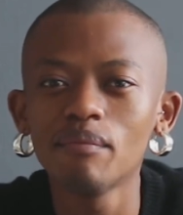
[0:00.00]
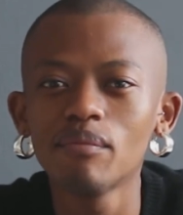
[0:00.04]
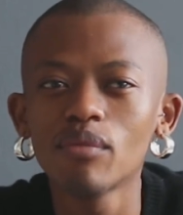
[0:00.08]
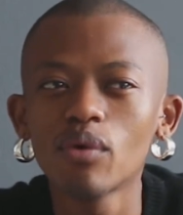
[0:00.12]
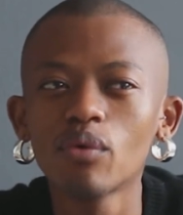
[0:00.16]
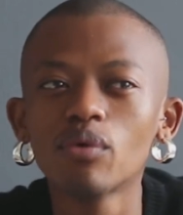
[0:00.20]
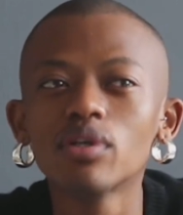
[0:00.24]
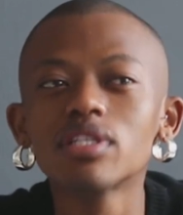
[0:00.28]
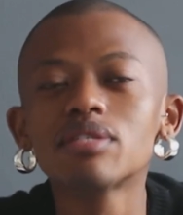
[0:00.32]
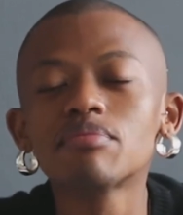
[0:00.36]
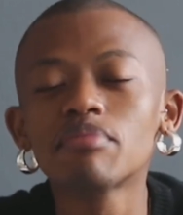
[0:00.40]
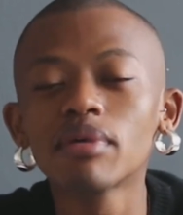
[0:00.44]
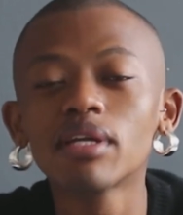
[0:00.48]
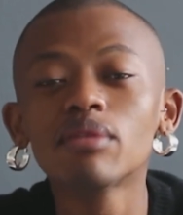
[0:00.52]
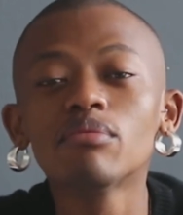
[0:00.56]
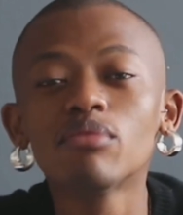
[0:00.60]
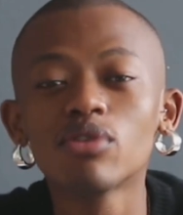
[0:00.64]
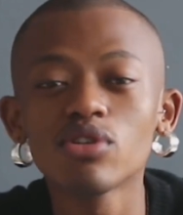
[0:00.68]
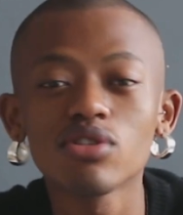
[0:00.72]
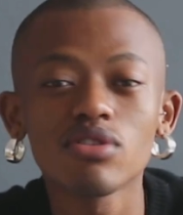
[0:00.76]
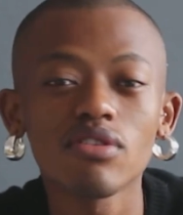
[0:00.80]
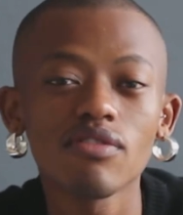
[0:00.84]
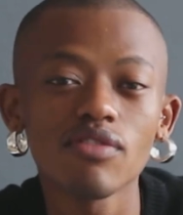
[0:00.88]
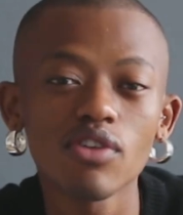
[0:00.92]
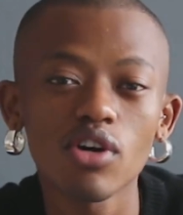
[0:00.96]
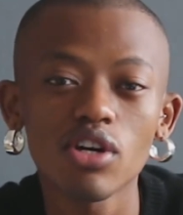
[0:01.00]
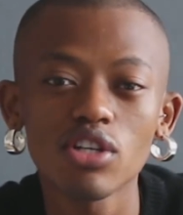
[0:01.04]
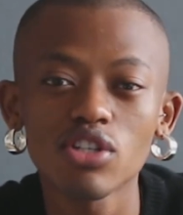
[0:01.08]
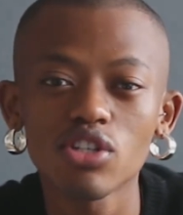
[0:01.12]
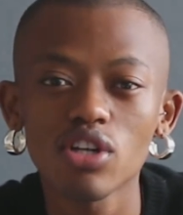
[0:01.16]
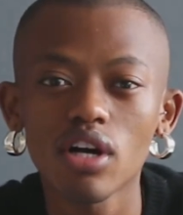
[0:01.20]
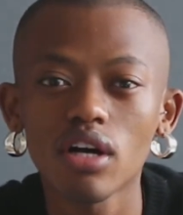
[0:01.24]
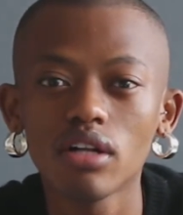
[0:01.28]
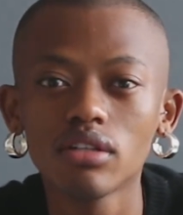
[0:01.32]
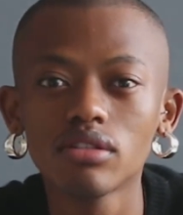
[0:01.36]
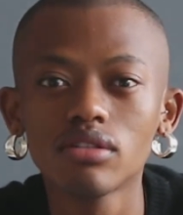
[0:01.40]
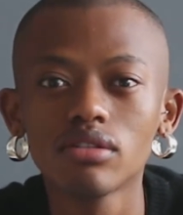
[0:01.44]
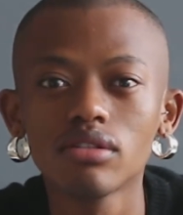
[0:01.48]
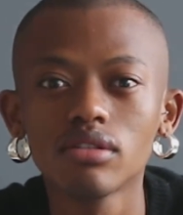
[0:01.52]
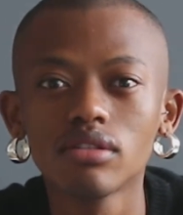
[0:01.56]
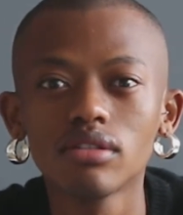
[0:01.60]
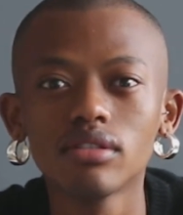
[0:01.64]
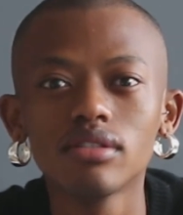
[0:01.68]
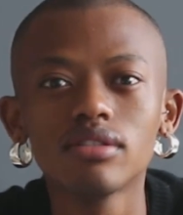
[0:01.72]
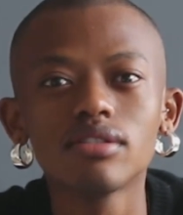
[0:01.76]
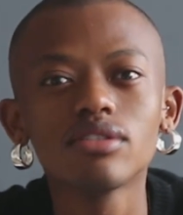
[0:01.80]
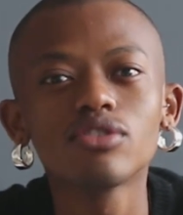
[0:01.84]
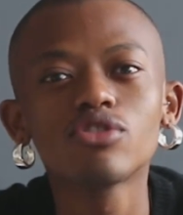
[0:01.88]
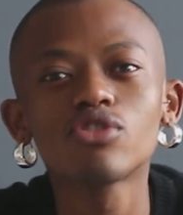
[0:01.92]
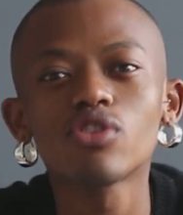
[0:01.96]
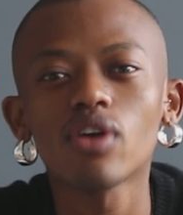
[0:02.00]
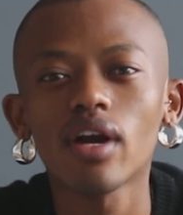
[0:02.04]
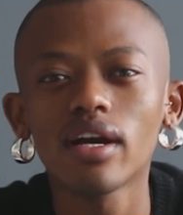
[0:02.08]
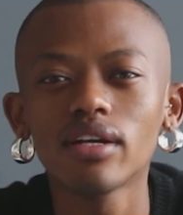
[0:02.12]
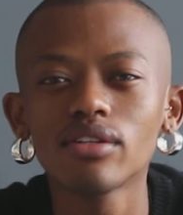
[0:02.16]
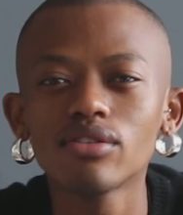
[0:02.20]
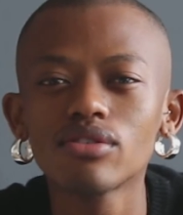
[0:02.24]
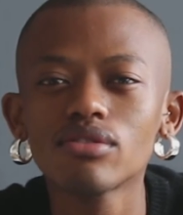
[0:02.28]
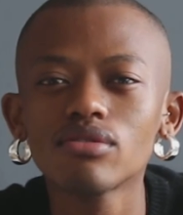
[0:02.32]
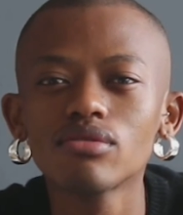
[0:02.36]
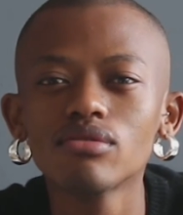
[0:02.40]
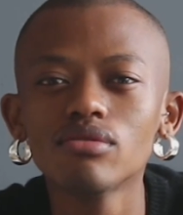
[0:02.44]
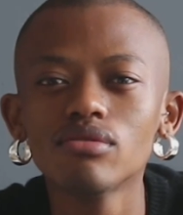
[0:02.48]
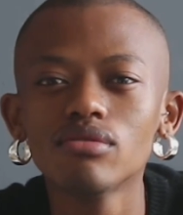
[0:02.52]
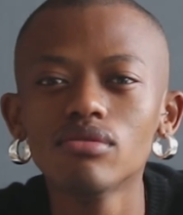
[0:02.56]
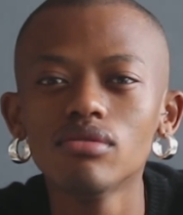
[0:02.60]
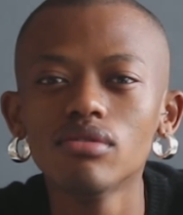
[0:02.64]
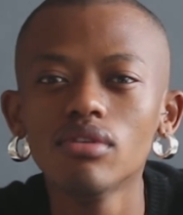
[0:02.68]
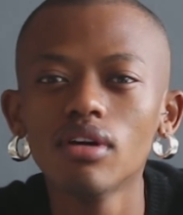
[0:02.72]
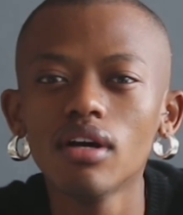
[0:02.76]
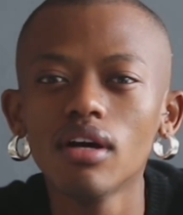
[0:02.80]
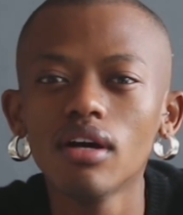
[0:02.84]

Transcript: we spend most of our childhood trying to